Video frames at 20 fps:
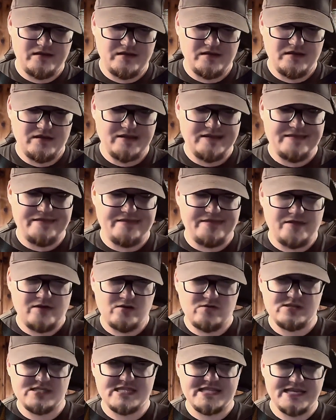
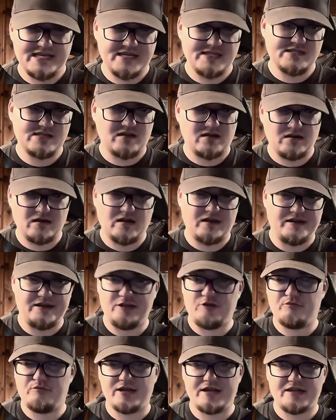those things are not deal
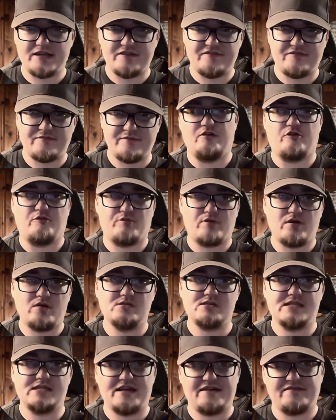breaking for me. Pros
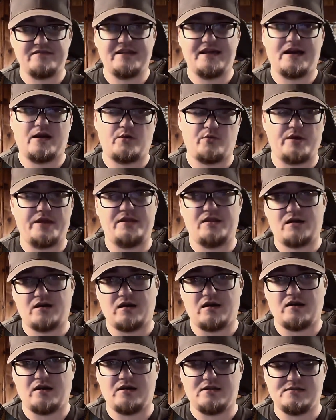definitely outweigh the
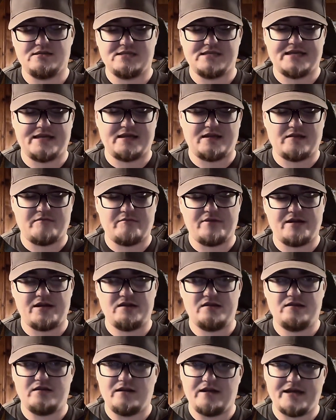cons, and compared to
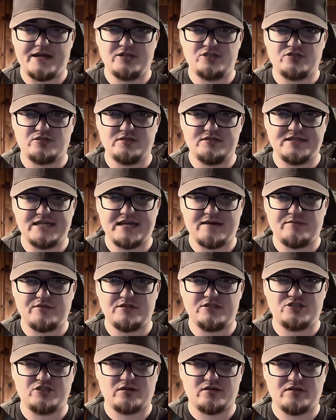an Android tablet
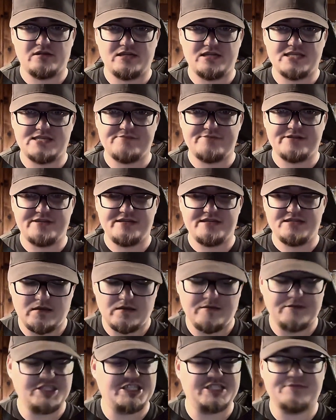drawing experience,
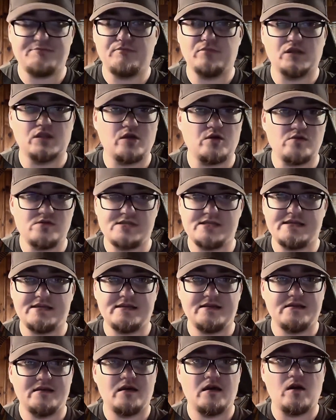just blows it
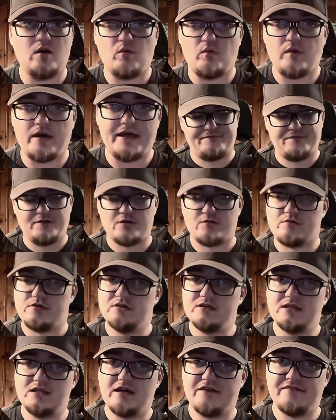away. Really
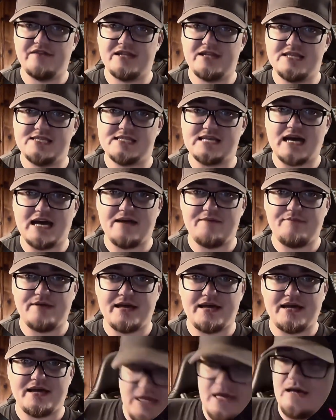loving this
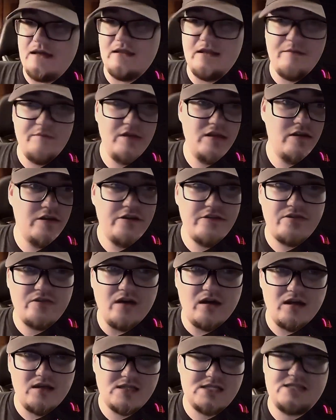iPad. Let me know your
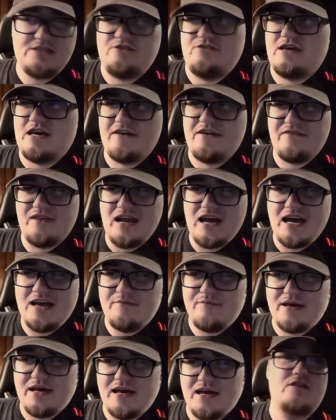thoughts. Do you have an
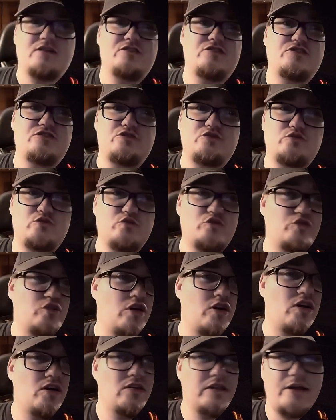iPad? Do you
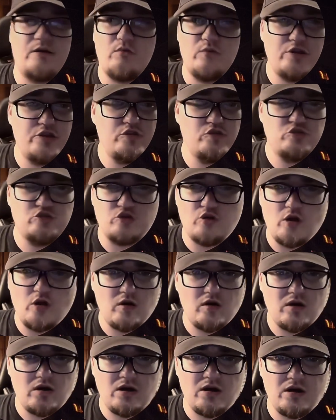draw? Like, what do you draw
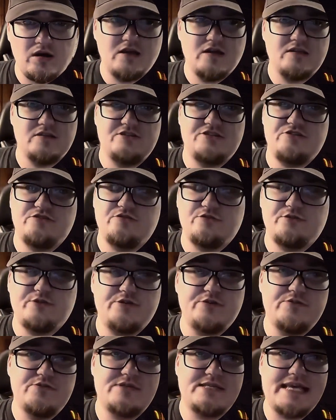on? Do you
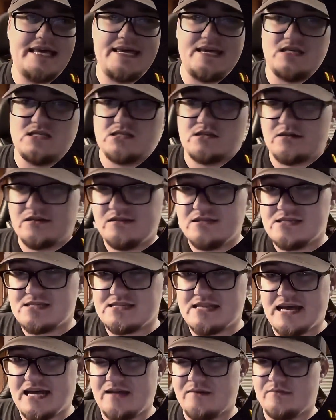use a screenless
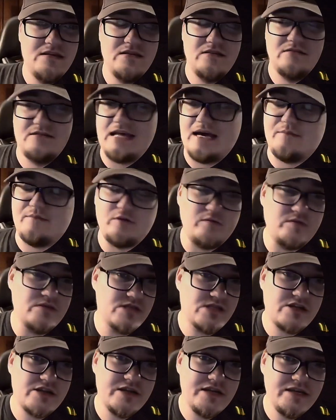tablet with a
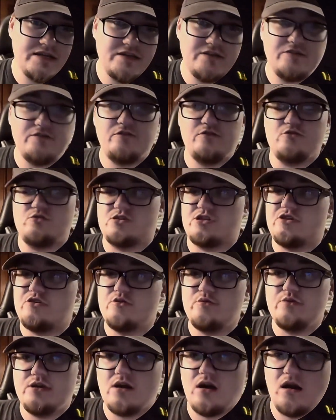screen? Do you use
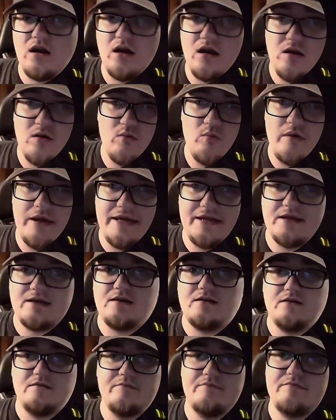Huion,
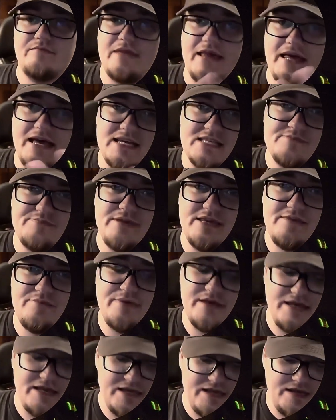Wacom, XP
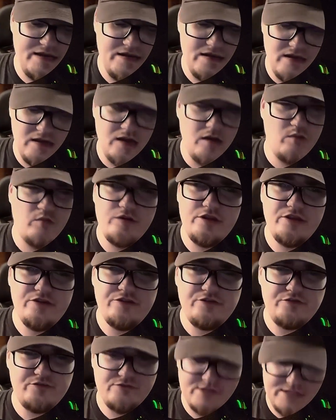Pen? What do
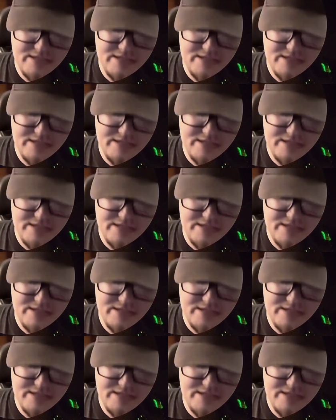you use? I